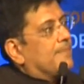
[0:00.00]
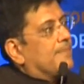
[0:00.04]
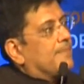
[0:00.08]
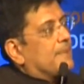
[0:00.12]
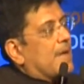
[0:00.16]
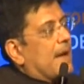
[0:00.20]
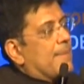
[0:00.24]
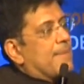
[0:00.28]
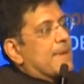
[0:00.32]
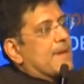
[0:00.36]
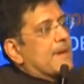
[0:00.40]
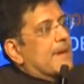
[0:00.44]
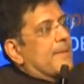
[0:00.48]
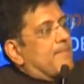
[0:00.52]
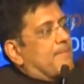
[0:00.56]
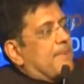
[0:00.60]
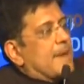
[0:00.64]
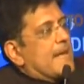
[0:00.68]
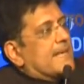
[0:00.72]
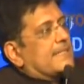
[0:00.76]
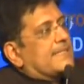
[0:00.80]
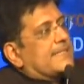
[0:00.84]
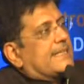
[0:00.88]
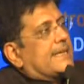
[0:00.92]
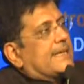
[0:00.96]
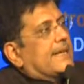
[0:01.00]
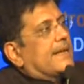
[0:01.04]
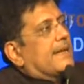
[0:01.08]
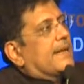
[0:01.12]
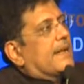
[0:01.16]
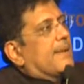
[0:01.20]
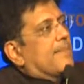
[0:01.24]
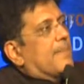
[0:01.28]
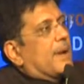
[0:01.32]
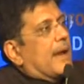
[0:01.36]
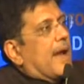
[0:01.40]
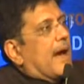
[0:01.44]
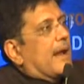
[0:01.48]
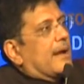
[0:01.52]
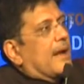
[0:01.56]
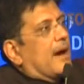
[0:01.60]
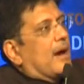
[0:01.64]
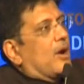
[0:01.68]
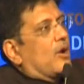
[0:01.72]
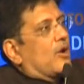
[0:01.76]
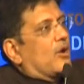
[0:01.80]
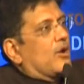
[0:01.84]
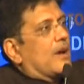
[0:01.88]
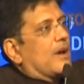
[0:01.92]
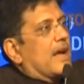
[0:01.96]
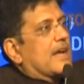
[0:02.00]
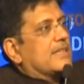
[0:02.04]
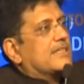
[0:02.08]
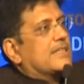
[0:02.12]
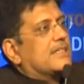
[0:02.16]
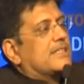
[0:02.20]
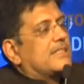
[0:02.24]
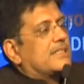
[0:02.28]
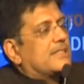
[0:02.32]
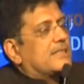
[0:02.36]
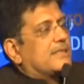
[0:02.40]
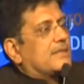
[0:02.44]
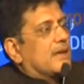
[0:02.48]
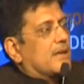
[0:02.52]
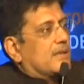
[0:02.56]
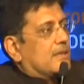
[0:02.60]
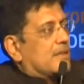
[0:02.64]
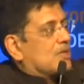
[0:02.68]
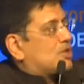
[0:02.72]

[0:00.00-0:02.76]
I mean, a place in Nimrana or Rajasthan,